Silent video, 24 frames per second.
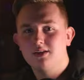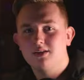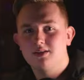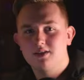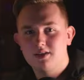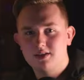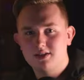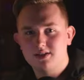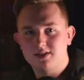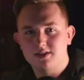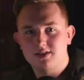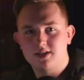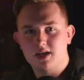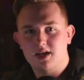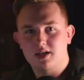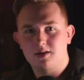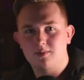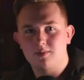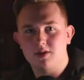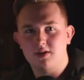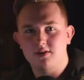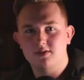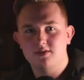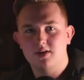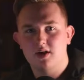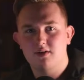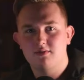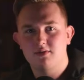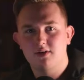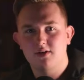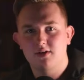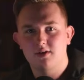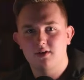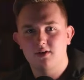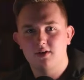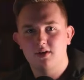this is Tech to be
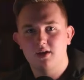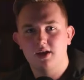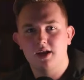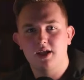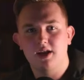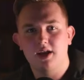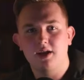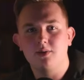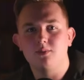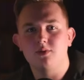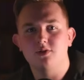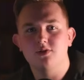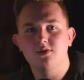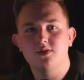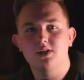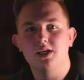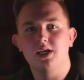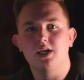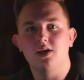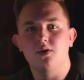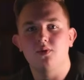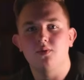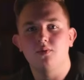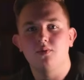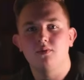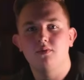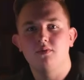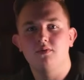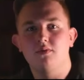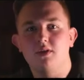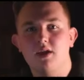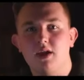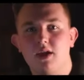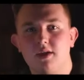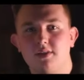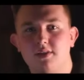Discovered, and I will see you
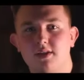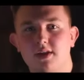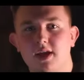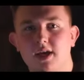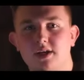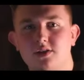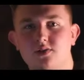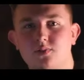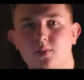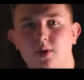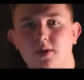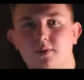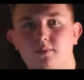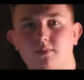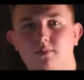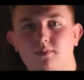in the next one.